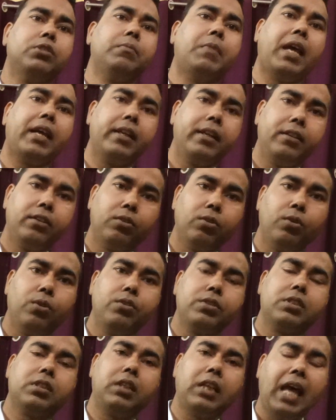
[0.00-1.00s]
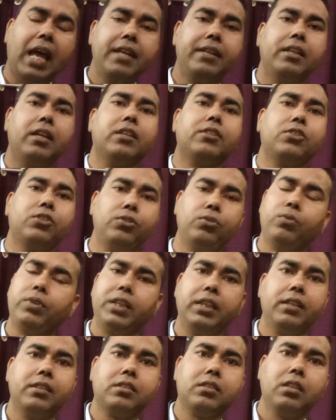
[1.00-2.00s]
Macintosh, Linux,
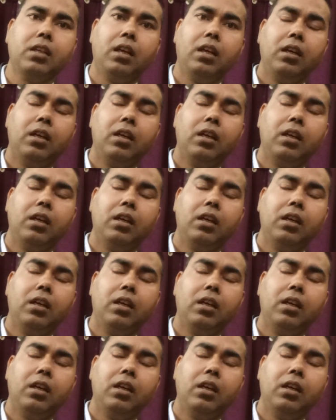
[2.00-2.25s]
Unix,